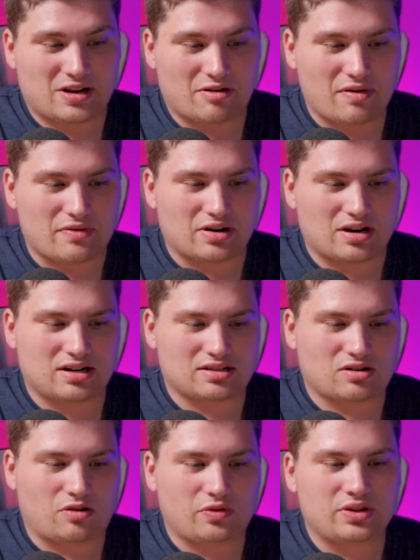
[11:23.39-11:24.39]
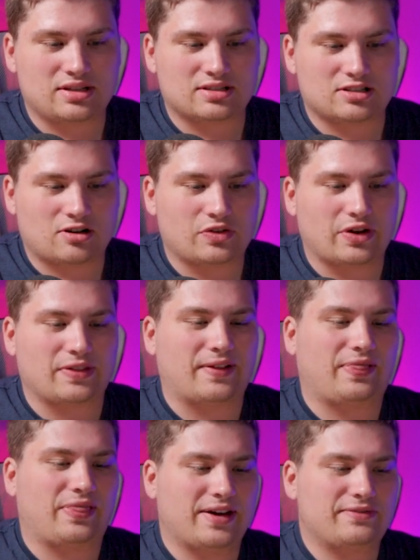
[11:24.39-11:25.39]
However, it is only installed on
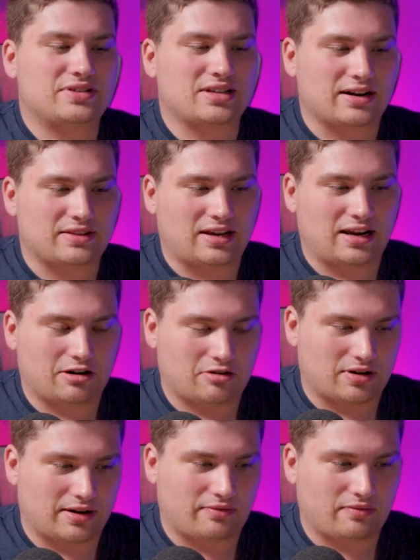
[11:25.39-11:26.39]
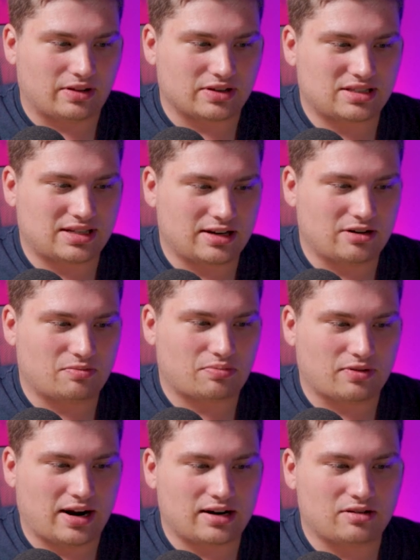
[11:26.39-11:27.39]
the left side of the aircraft, while a standard
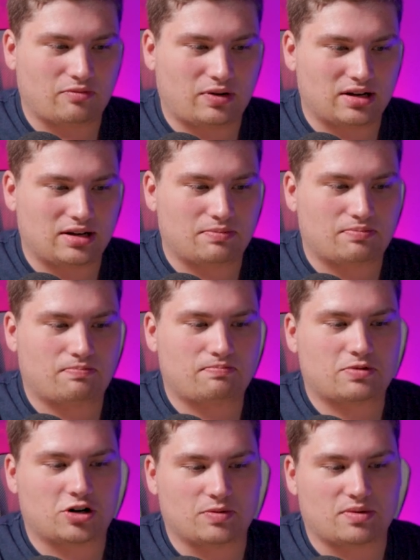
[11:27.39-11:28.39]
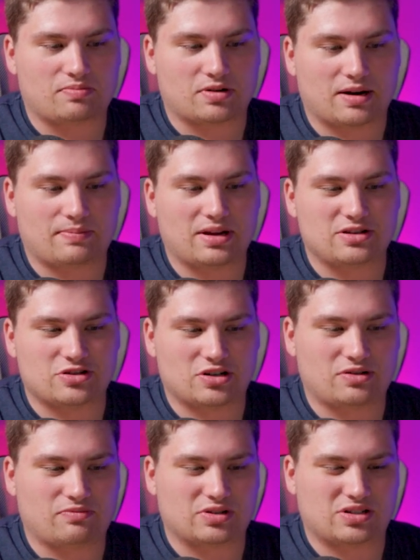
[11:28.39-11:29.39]
Pratt & Whitney turboprop
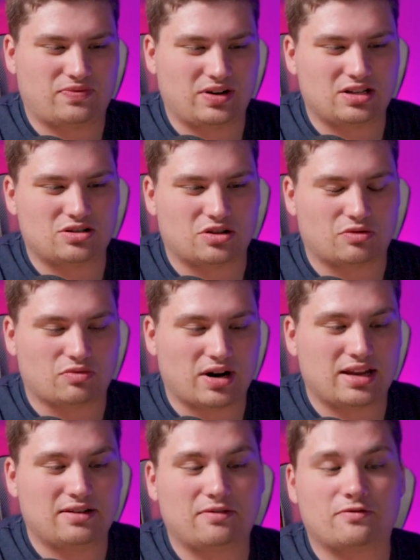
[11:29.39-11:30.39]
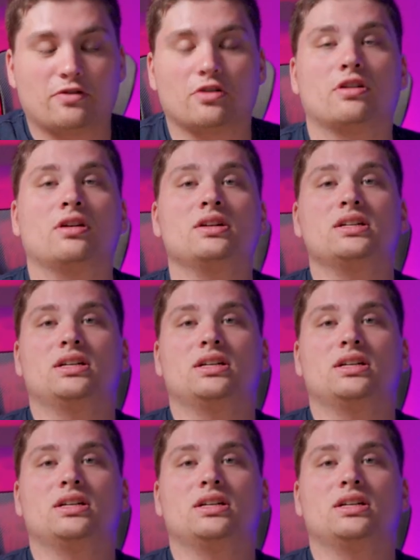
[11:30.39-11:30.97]
engine was fitted to the right for